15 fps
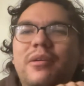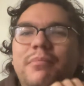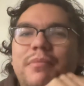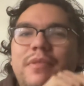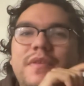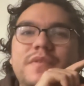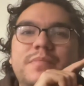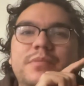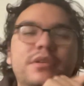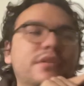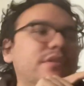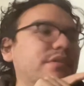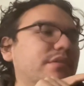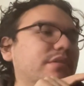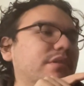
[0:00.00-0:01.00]
this
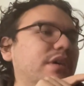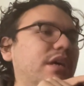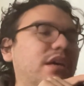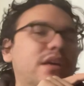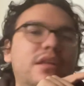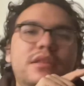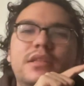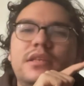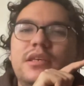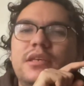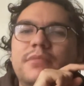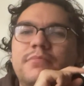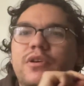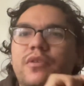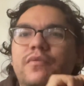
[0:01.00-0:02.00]
book, The
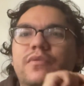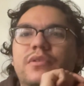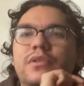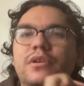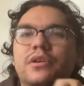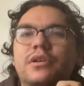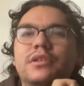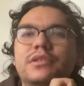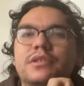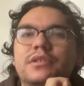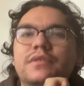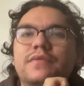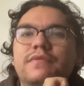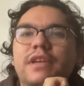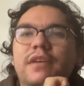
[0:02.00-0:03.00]
Marvel Art
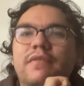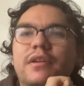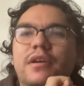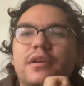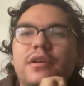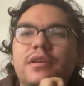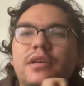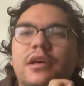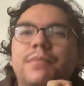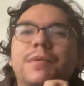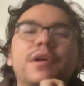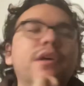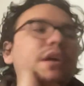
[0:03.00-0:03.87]
of David Nakayama.